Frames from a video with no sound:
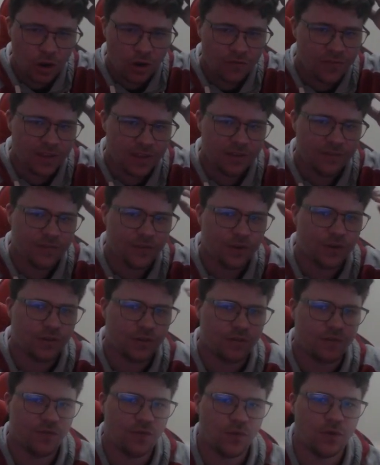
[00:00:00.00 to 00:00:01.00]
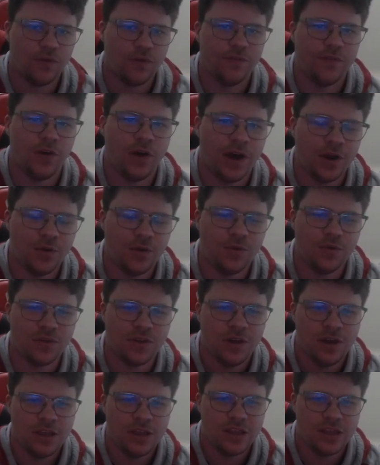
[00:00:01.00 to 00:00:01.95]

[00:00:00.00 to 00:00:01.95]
of the first four finals,